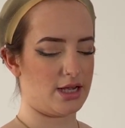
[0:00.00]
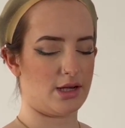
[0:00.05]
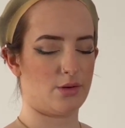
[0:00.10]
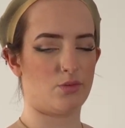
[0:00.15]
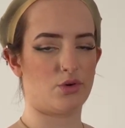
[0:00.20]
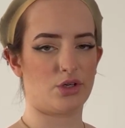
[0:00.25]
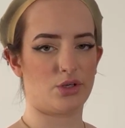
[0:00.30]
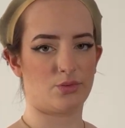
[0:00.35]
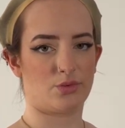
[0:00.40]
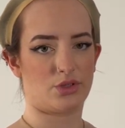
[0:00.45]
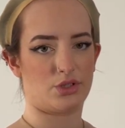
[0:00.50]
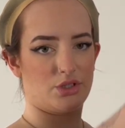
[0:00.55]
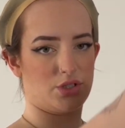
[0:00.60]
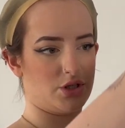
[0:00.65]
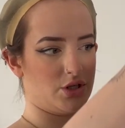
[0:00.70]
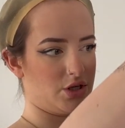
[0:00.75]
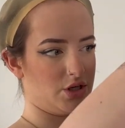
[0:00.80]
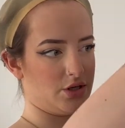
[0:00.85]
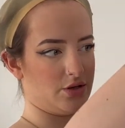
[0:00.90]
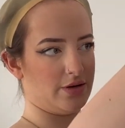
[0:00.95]
And what you want to
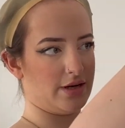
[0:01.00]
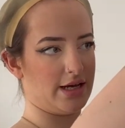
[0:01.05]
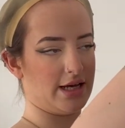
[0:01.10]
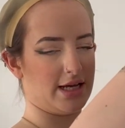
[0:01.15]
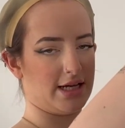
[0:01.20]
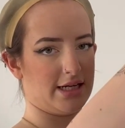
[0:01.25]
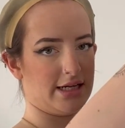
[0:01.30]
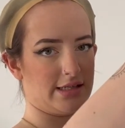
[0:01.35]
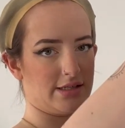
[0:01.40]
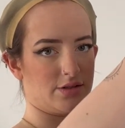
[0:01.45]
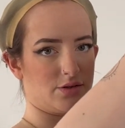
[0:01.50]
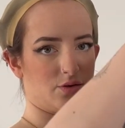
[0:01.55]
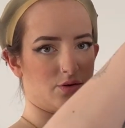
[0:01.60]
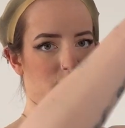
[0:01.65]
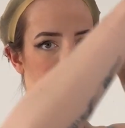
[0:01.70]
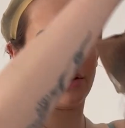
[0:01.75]
do is sort